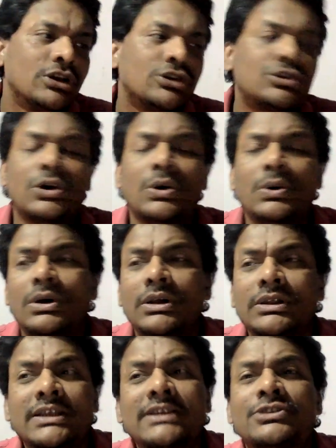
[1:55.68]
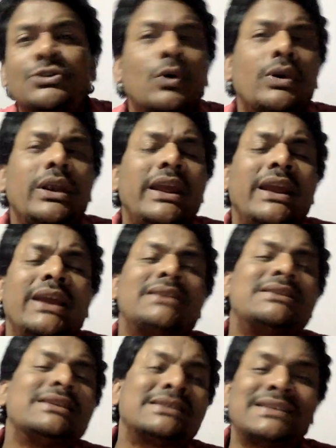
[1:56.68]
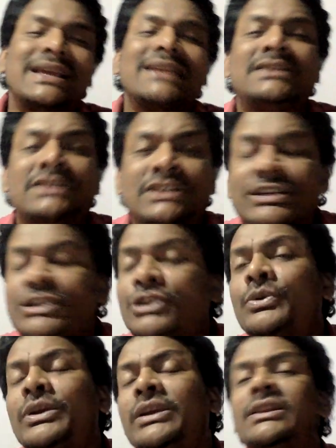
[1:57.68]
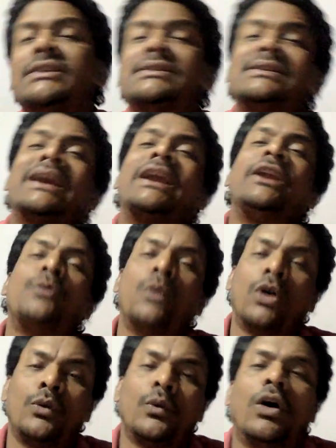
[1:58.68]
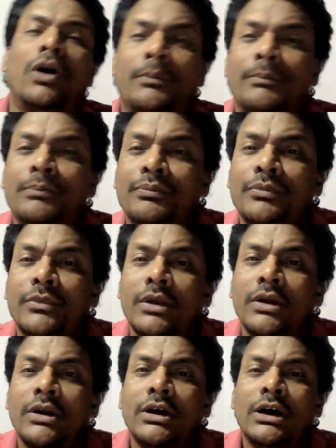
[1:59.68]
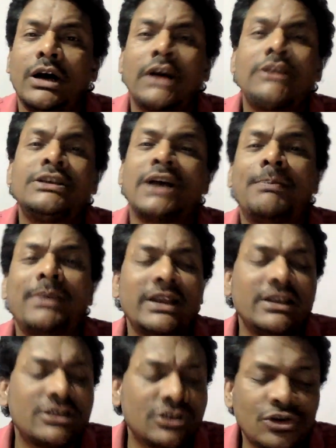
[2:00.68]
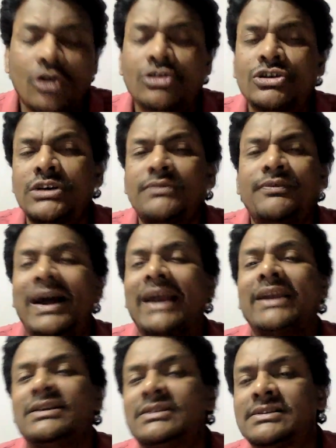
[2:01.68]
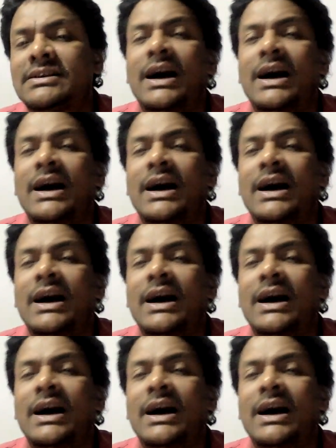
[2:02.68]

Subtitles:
So the story is set during the Second World War. A Japanese doctor finds